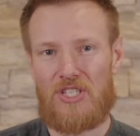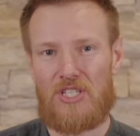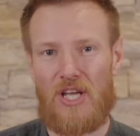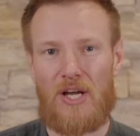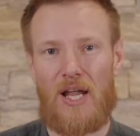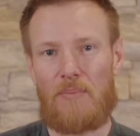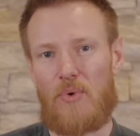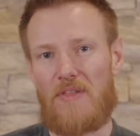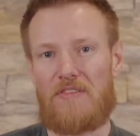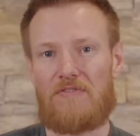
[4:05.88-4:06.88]
snuggle up
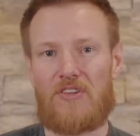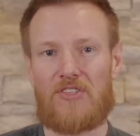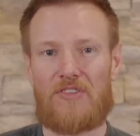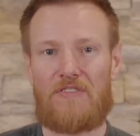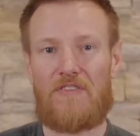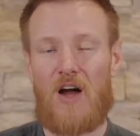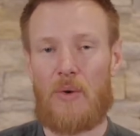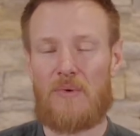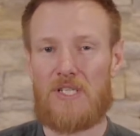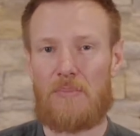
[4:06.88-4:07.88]
with in front of the
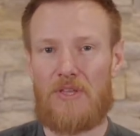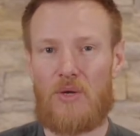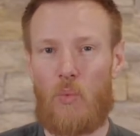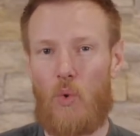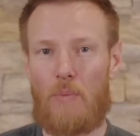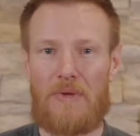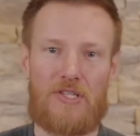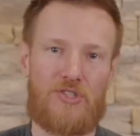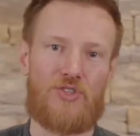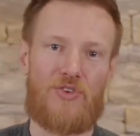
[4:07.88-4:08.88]
fire with something
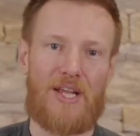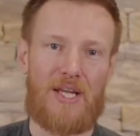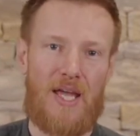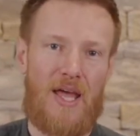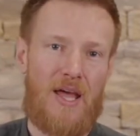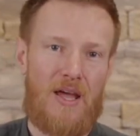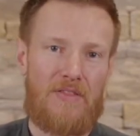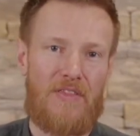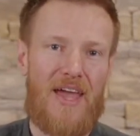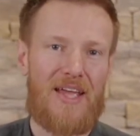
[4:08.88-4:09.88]
warming to drink.
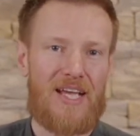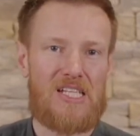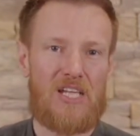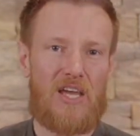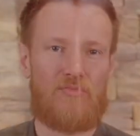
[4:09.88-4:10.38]
The neck has a